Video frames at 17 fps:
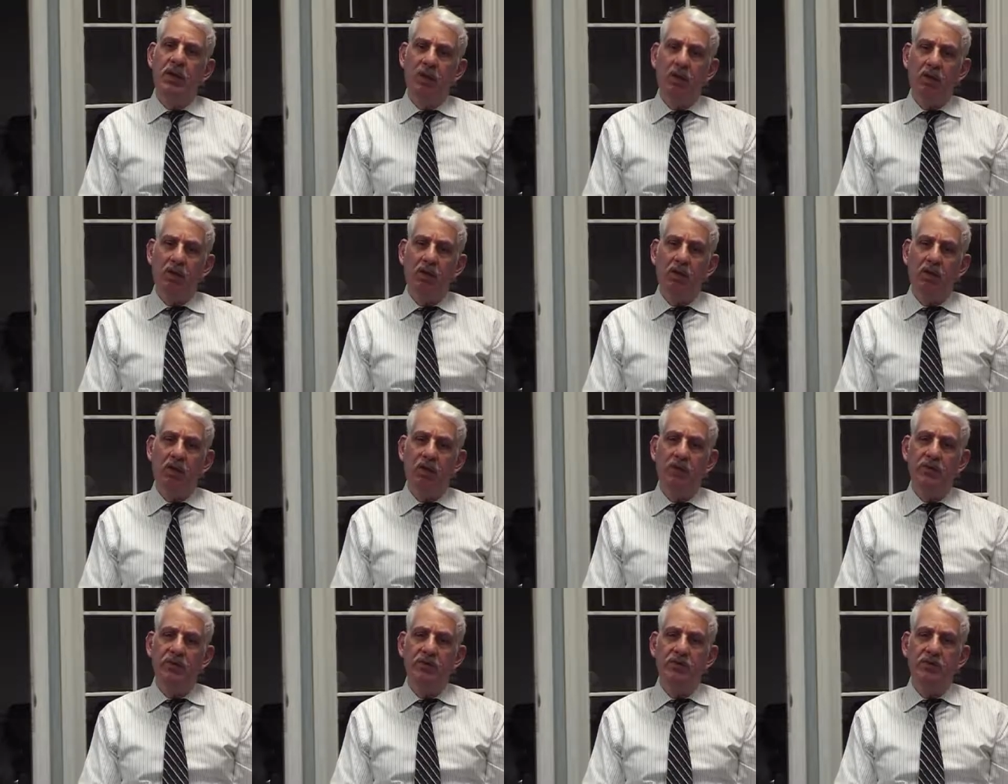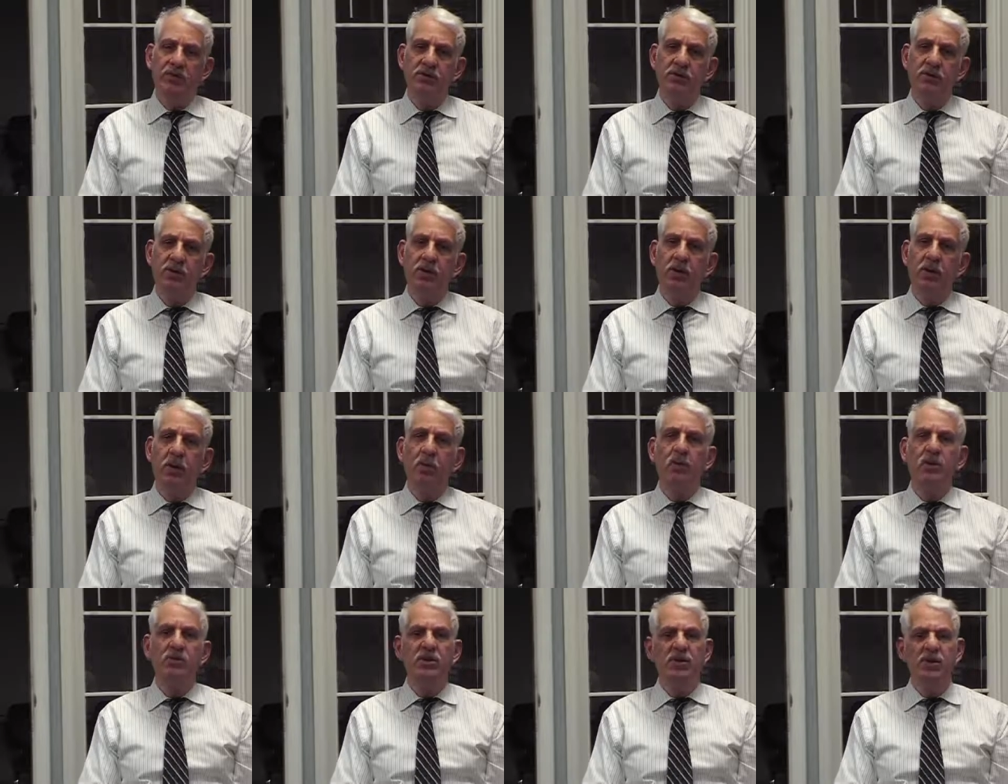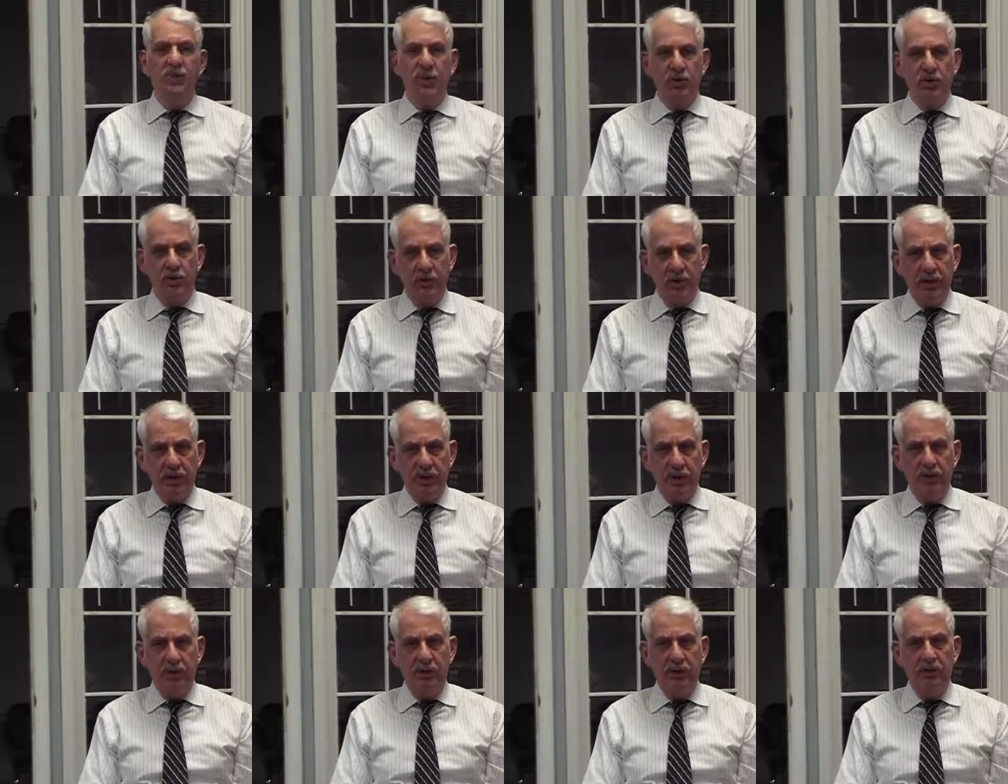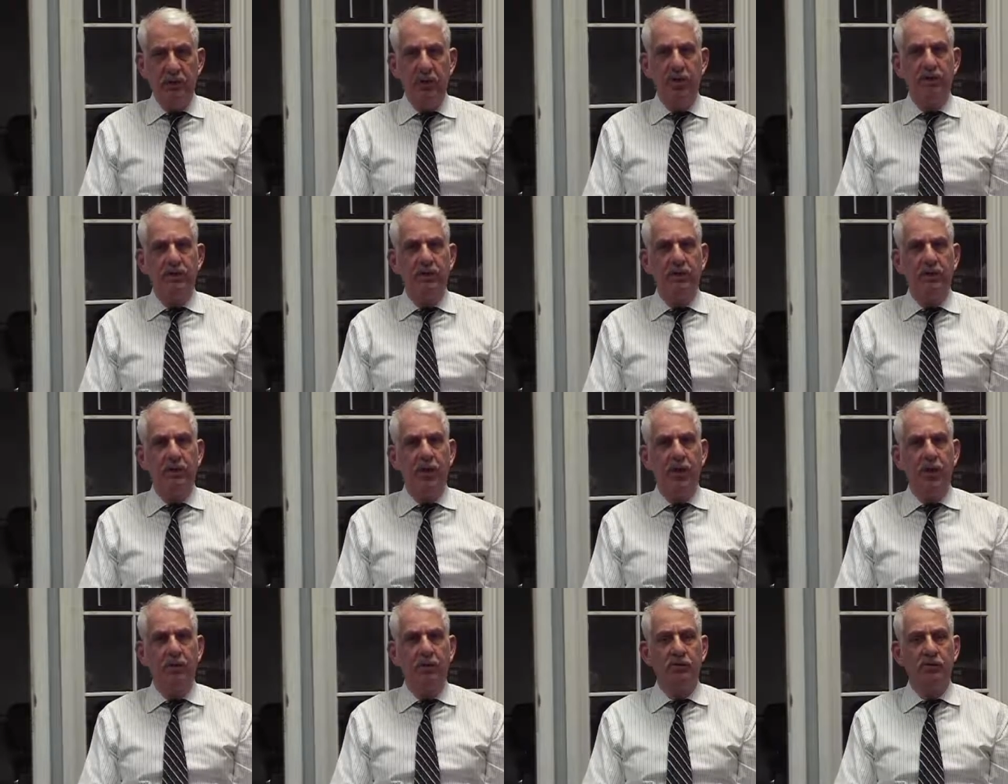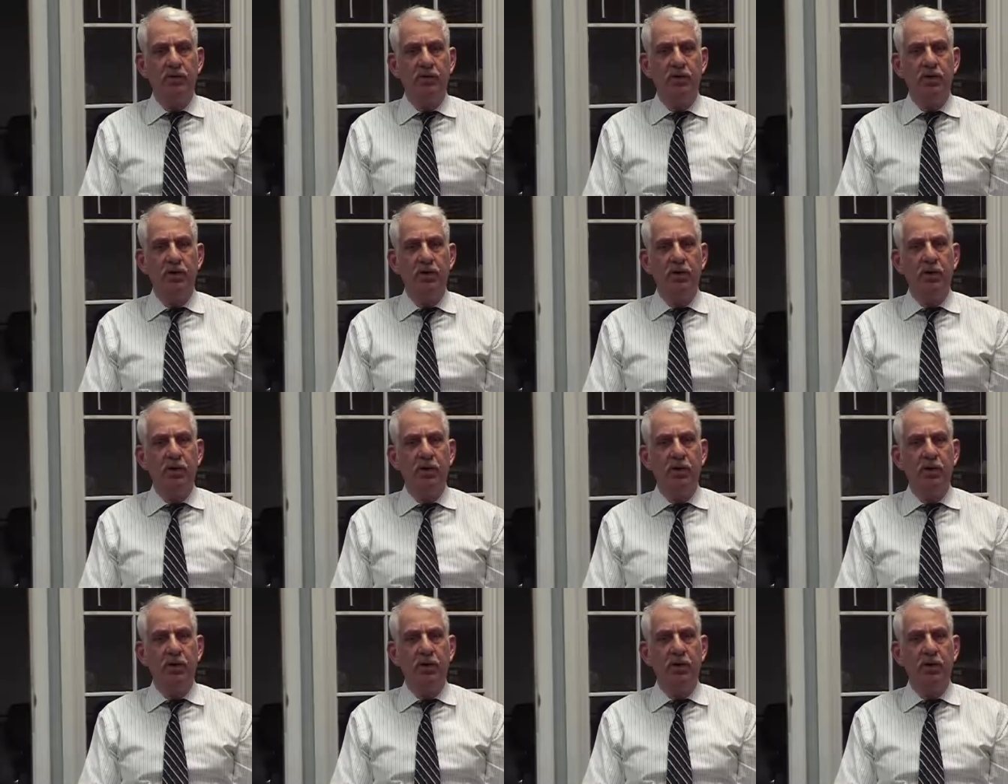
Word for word: In our office, we use a special instrument called a topographer